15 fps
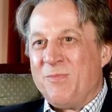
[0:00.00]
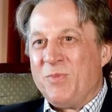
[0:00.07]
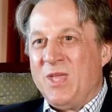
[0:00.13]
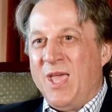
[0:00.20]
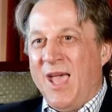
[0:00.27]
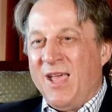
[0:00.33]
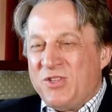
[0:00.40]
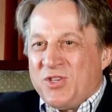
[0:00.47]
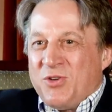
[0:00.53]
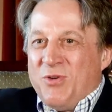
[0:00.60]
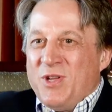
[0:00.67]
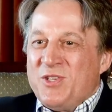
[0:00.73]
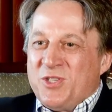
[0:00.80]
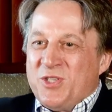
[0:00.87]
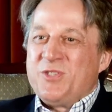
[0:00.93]
The answer
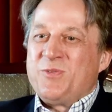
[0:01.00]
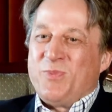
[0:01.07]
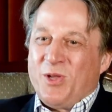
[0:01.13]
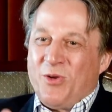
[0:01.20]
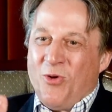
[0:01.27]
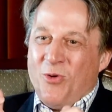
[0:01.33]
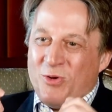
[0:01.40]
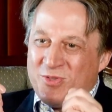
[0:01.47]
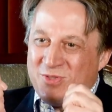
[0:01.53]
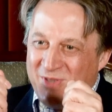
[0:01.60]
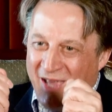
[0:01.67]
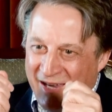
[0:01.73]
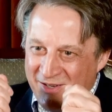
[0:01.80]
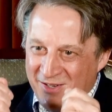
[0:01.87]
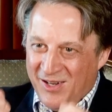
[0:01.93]
is because
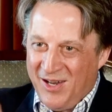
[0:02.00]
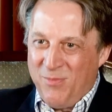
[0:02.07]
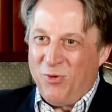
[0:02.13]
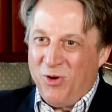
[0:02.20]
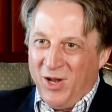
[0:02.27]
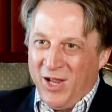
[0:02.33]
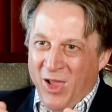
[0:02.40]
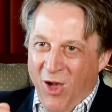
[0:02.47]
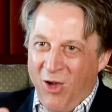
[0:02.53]
they deliberately